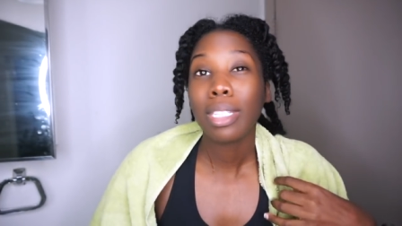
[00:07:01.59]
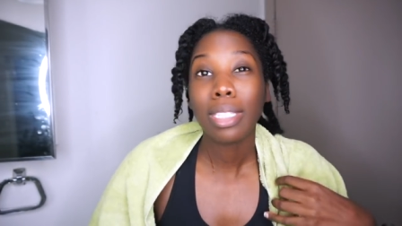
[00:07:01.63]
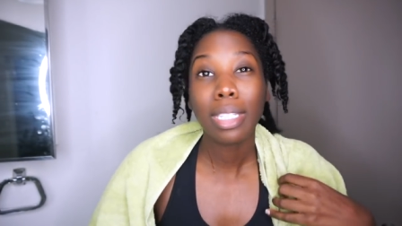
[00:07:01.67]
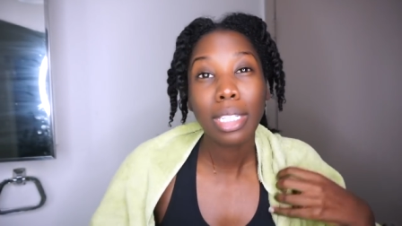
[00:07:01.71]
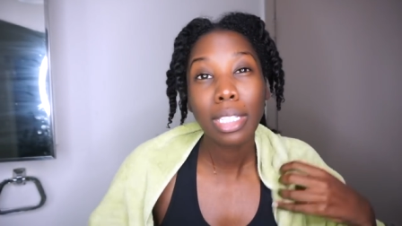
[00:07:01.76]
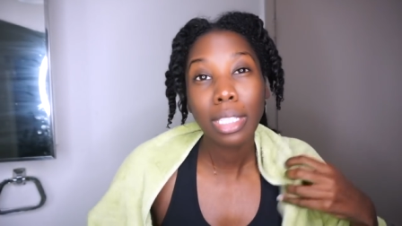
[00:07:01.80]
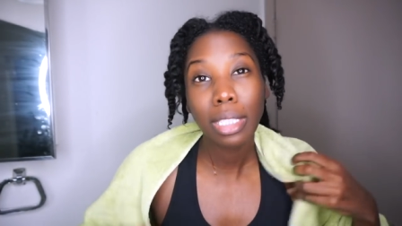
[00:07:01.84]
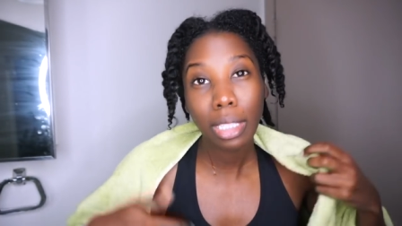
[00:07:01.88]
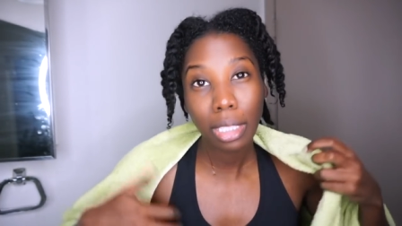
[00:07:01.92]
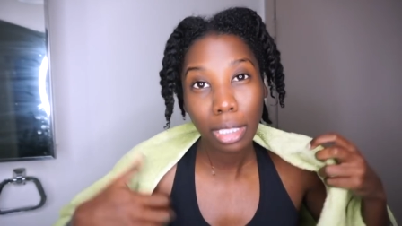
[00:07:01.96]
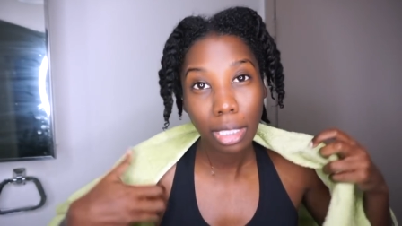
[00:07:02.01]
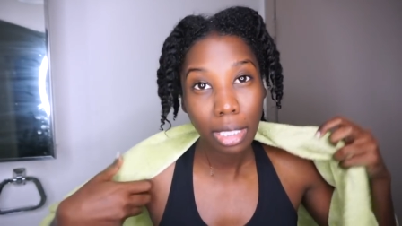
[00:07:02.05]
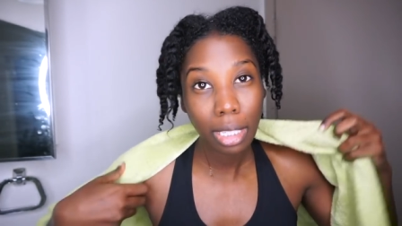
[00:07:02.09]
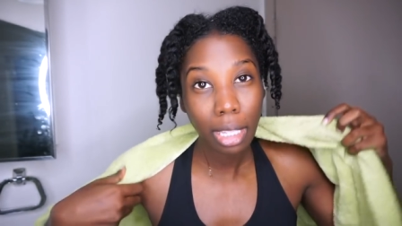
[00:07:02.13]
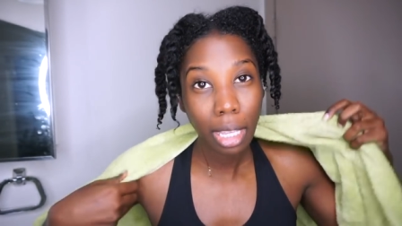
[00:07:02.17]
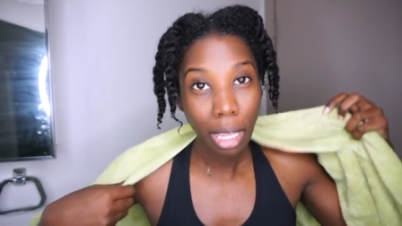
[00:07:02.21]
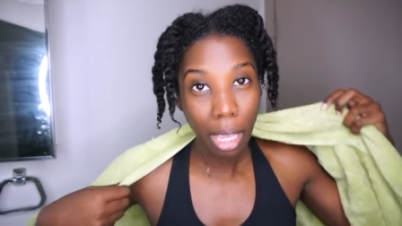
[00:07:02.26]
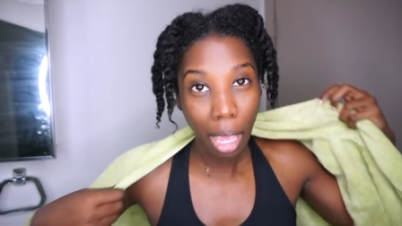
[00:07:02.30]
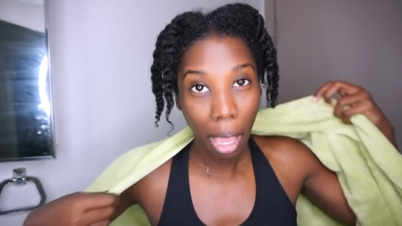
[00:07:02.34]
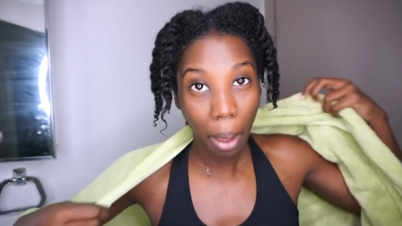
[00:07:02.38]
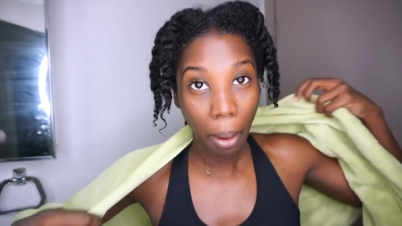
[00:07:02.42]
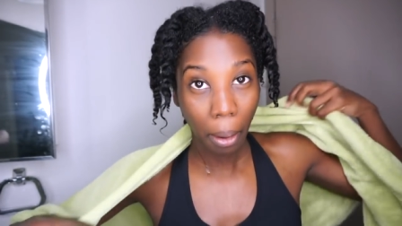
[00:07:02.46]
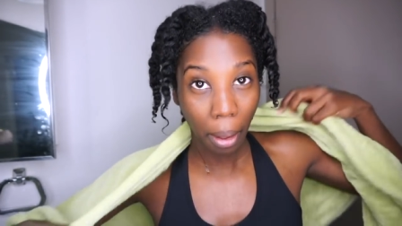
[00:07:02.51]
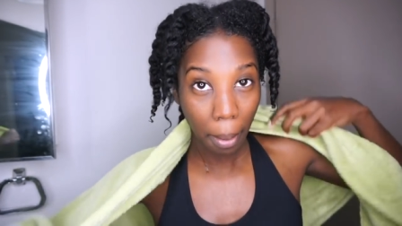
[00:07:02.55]
just to see
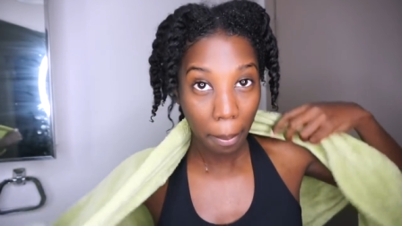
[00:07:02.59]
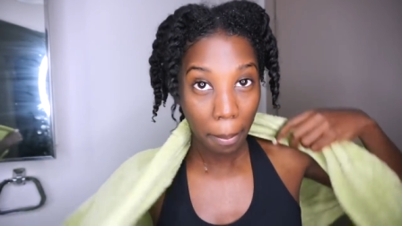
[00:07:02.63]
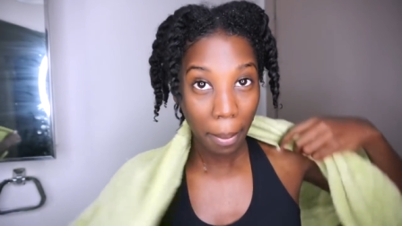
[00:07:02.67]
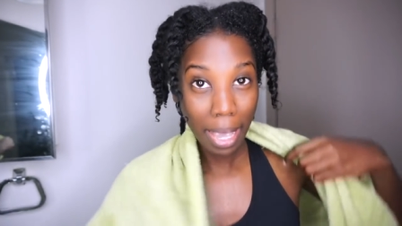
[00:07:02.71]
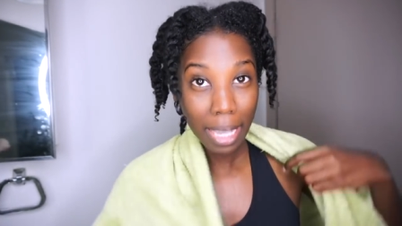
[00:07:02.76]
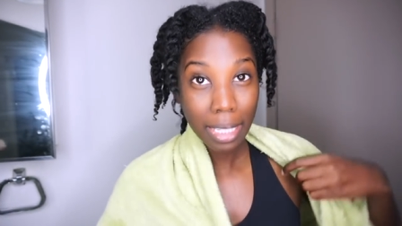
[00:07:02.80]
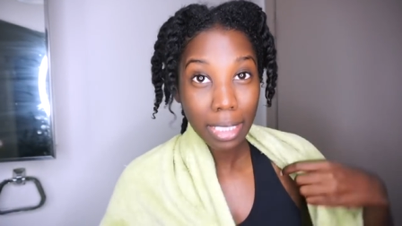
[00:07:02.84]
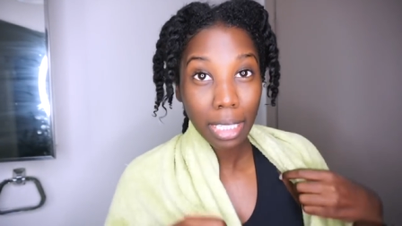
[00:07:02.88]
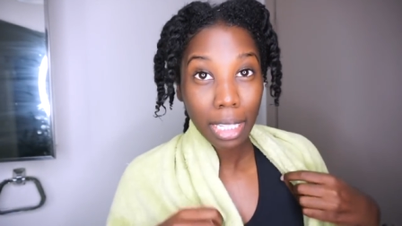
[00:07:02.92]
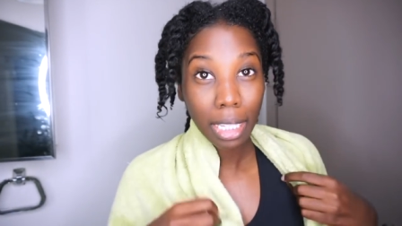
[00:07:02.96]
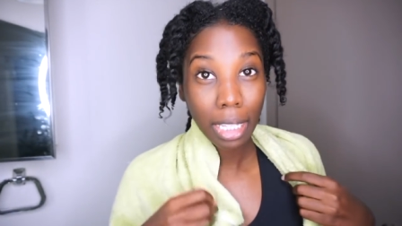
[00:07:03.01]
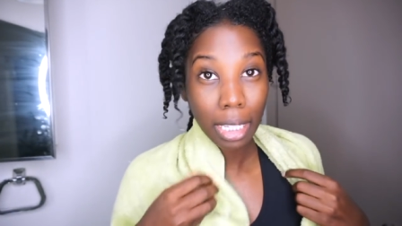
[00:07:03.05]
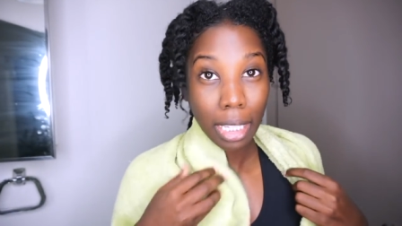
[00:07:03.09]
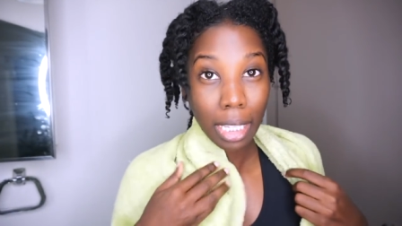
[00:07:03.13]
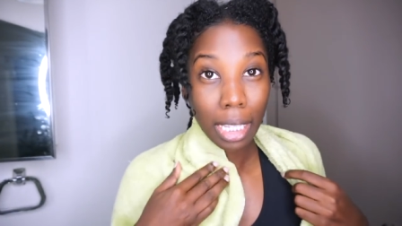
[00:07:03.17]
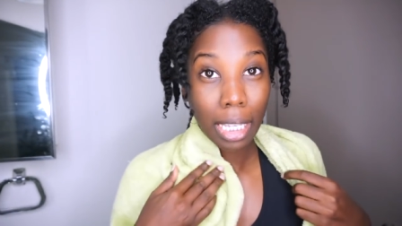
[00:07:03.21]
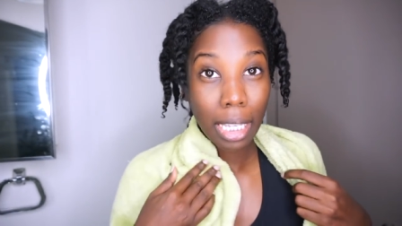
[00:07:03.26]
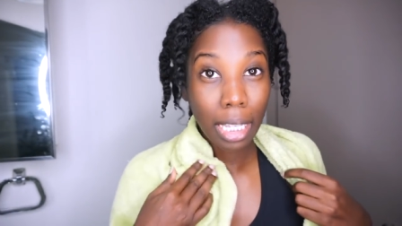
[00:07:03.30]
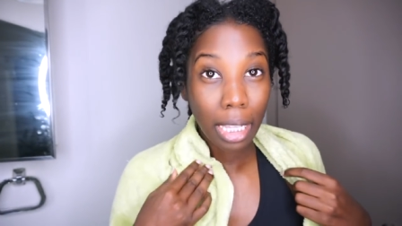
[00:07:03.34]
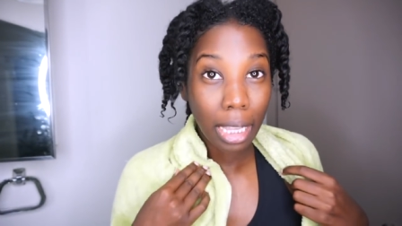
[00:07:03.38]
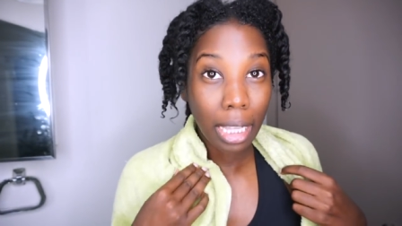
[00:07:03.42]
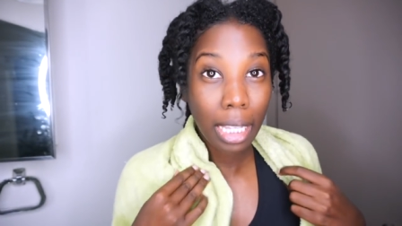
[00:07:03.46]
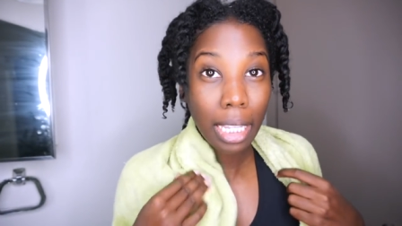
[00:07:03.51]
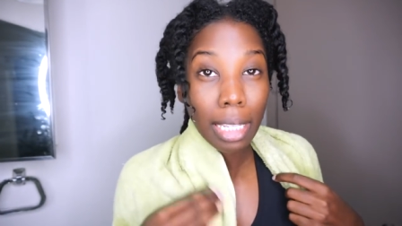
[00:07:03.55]
how I
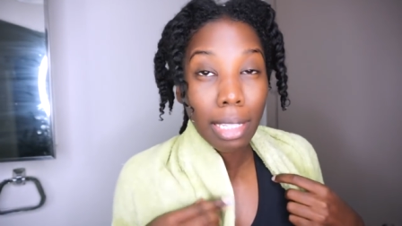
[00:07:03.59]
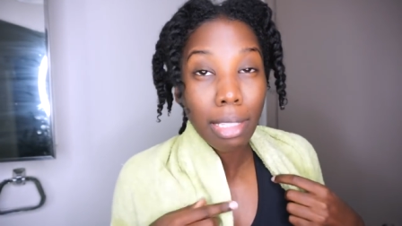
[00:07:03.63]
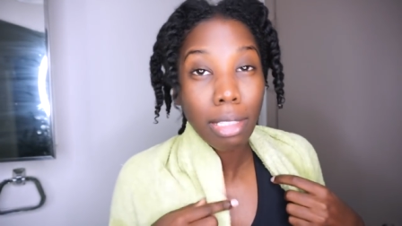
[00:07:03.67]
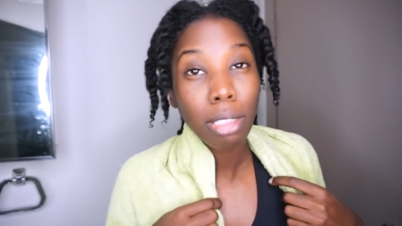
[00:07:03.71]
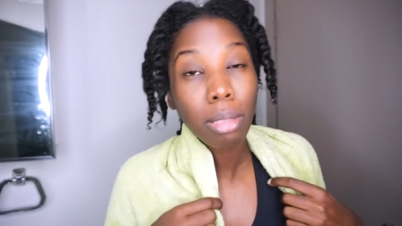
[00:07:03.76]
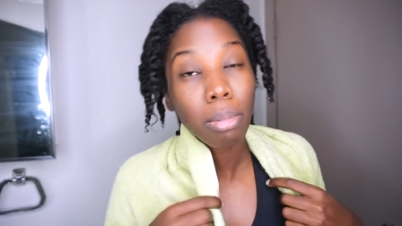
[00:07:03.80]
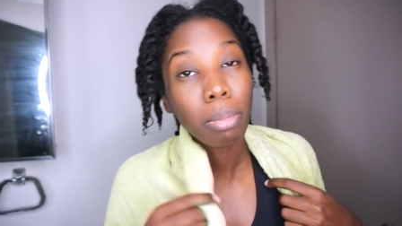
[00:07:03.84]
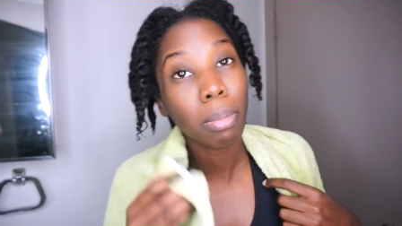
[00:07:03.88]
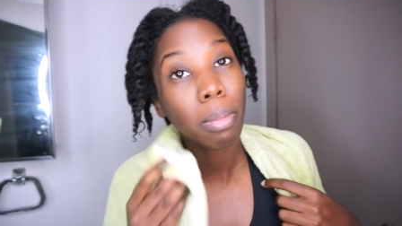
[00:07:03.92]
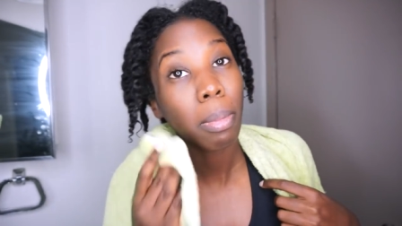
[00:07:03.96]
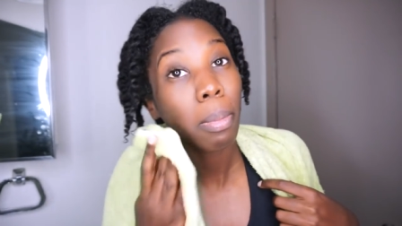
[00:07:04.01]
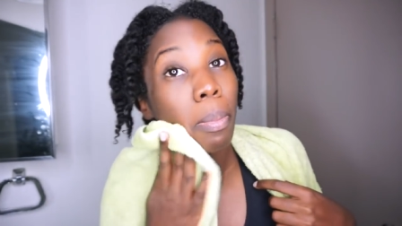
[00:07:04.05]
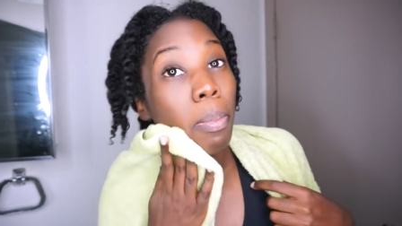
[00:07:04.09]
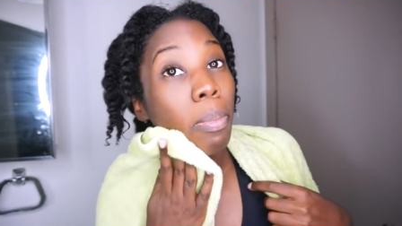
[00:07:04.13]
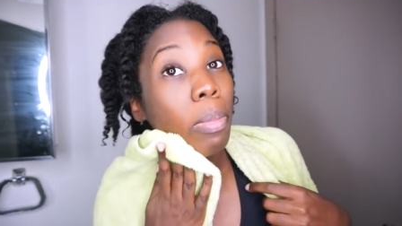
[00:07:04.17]
basically cleanse